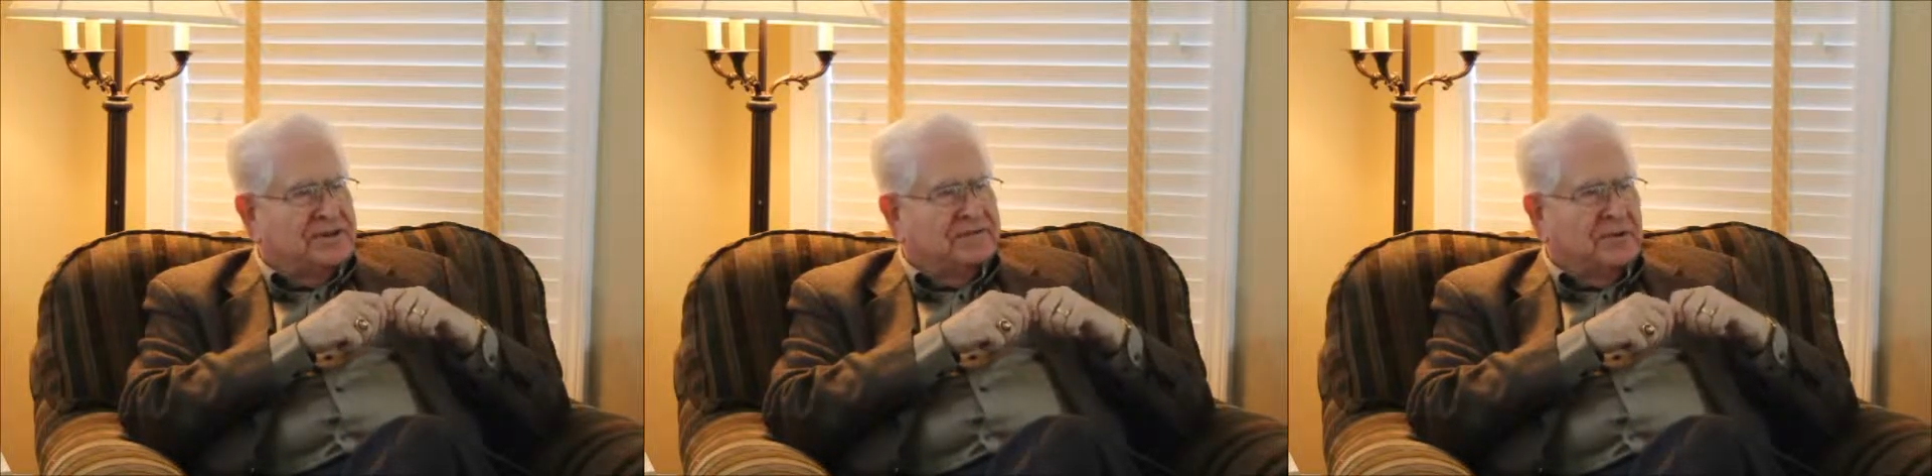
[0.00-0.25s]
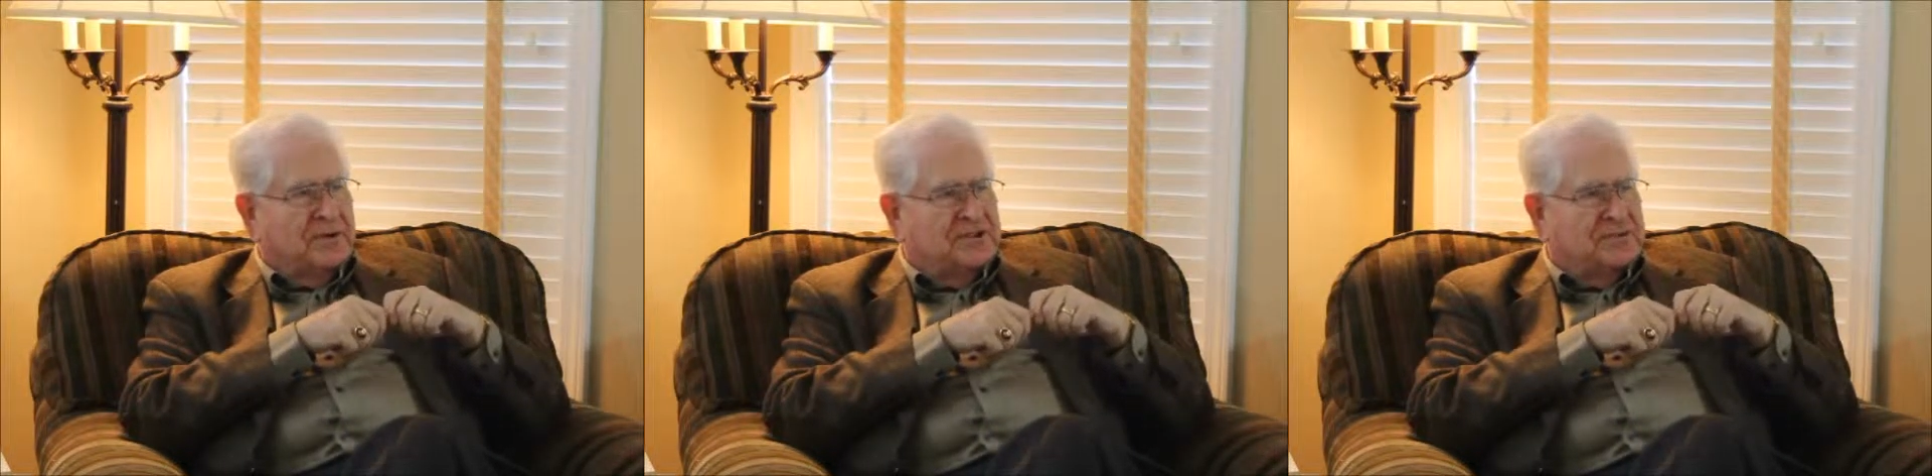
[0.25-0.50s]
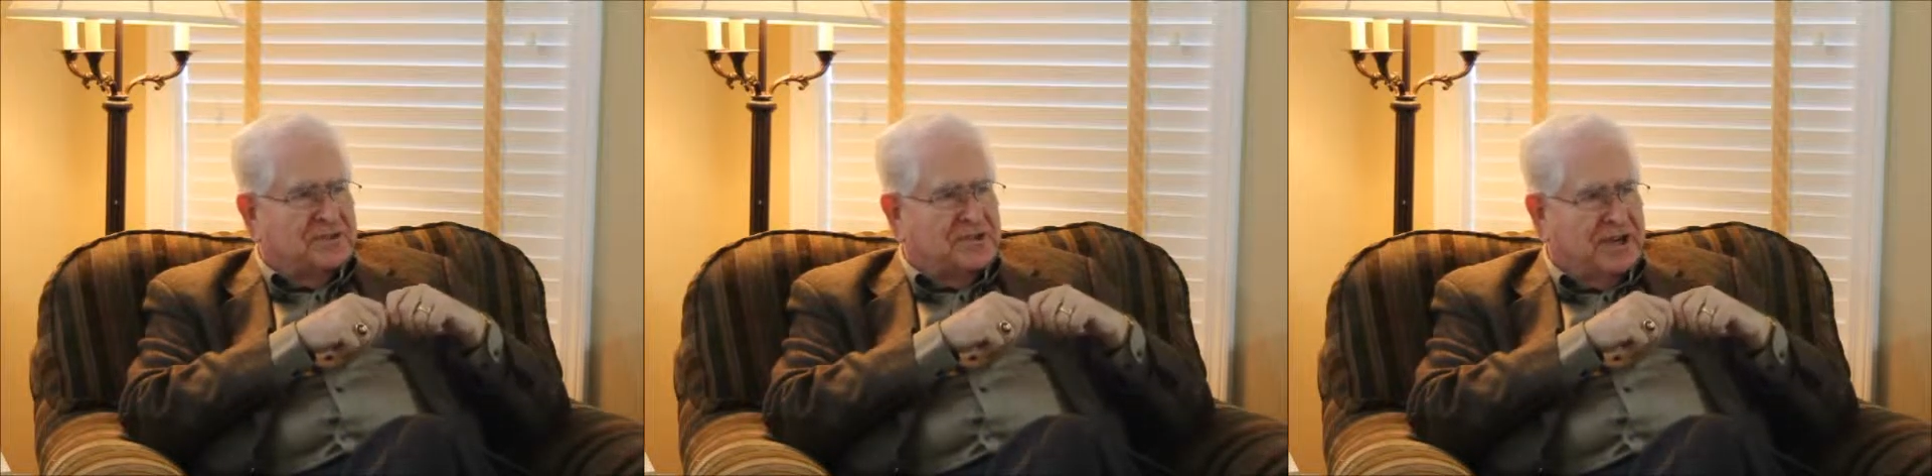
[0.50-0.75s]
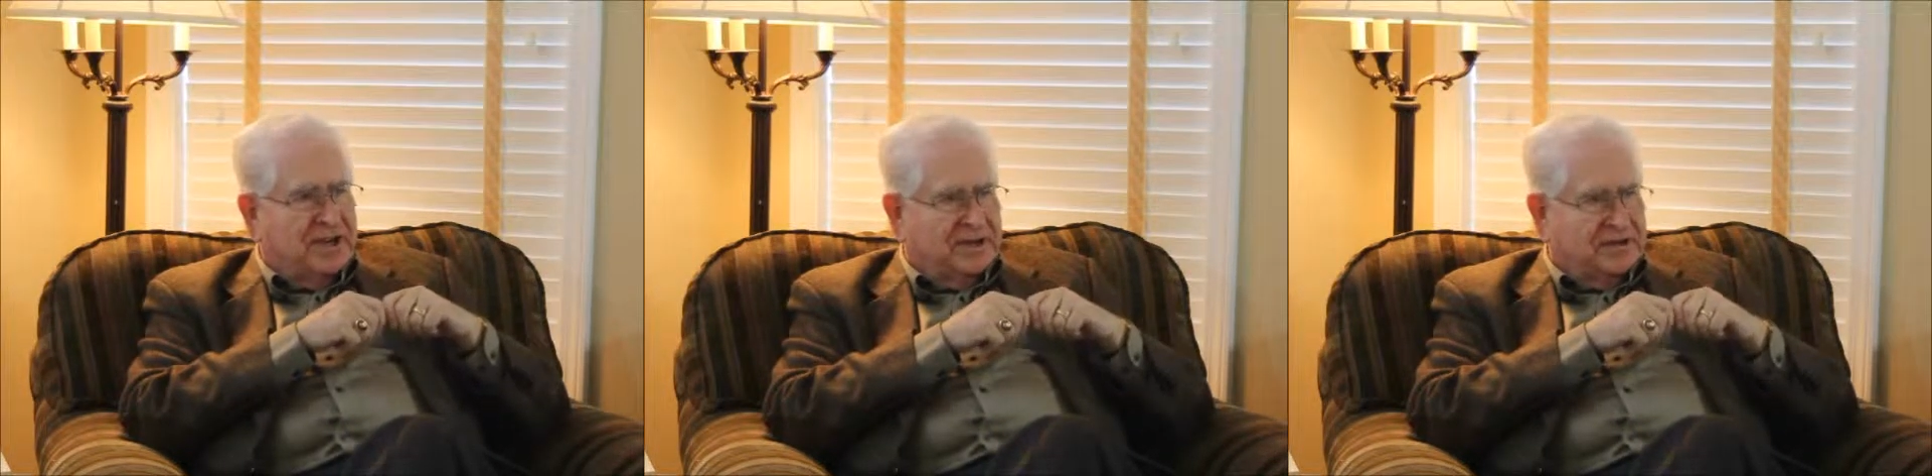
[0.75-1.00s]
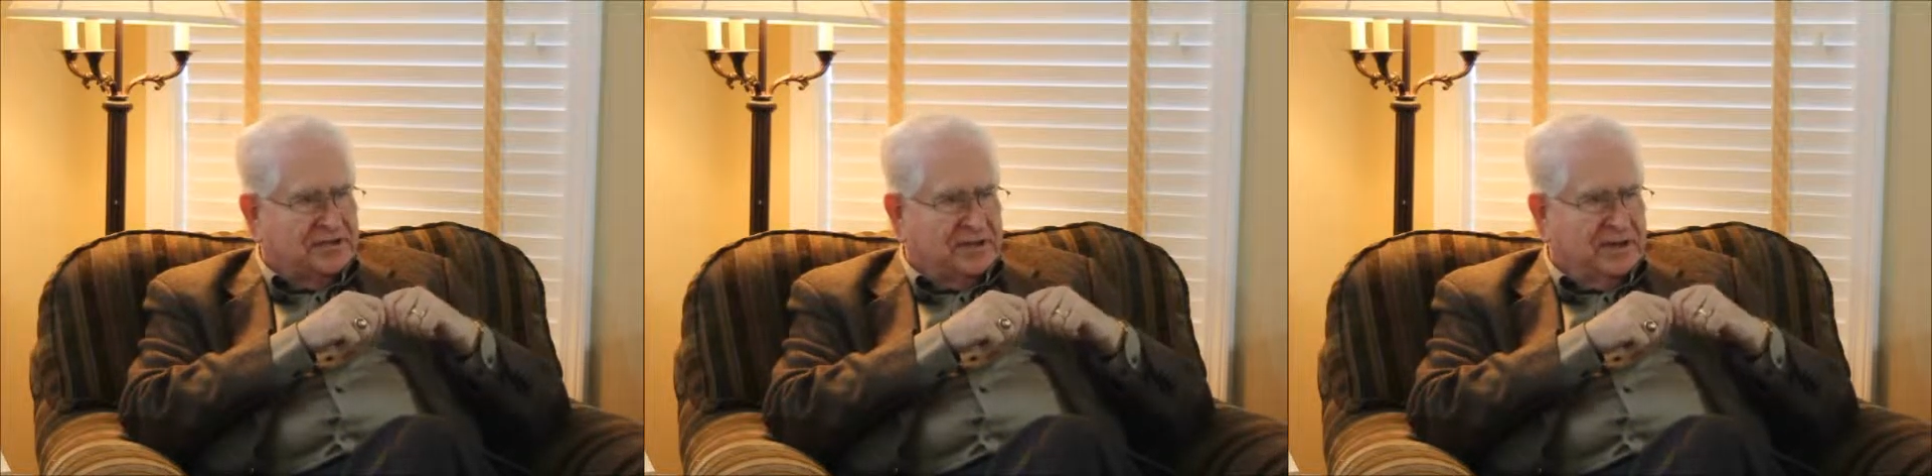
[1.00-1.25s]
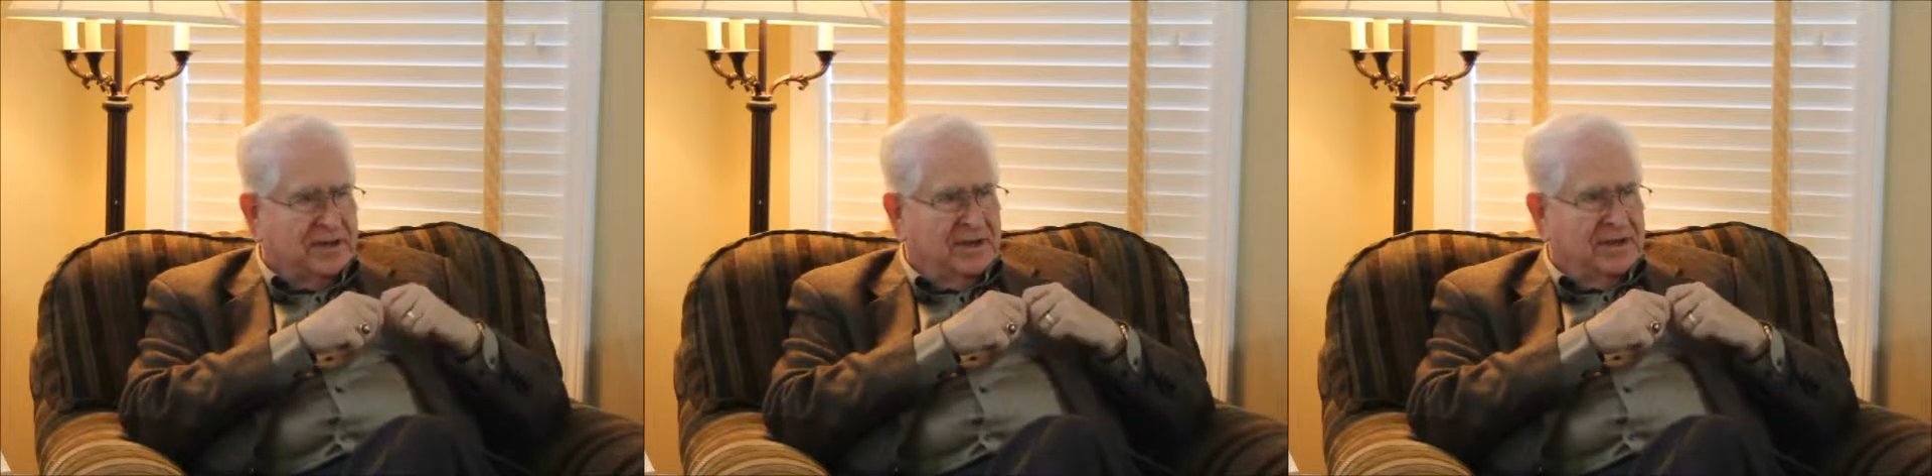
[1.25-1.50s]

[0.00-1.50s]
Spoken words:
the voice was his.